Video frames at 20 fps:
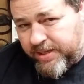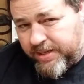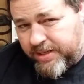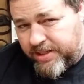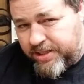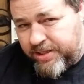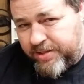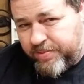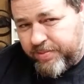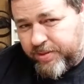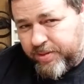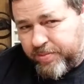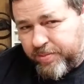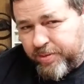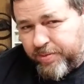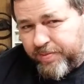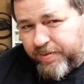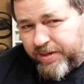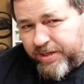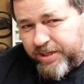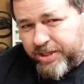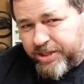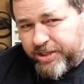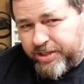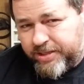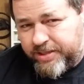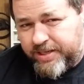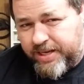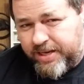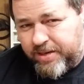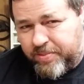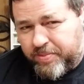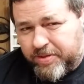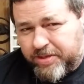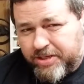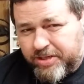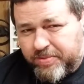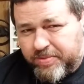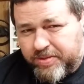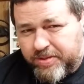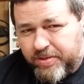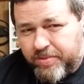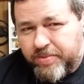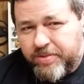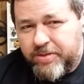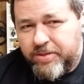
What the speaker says: because she was moving and she couldn't take it where she was going